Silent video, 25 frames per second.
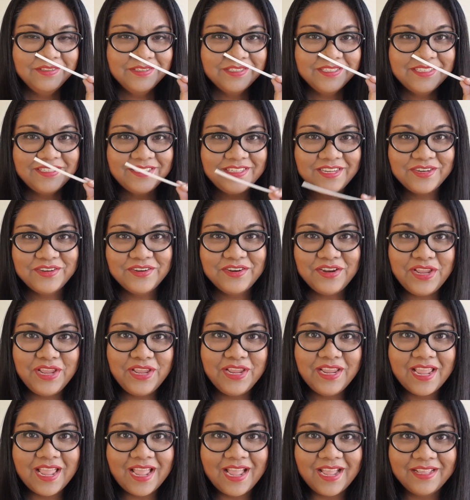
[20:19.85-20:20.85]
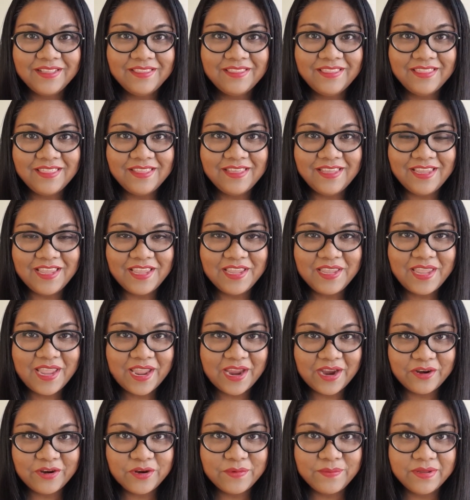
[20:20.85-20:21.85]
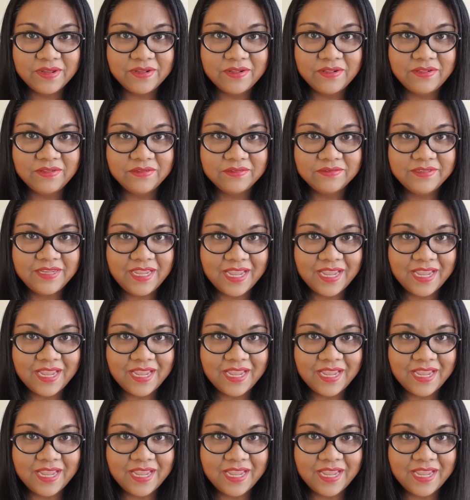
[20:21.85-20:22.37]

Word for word: staring at the caramel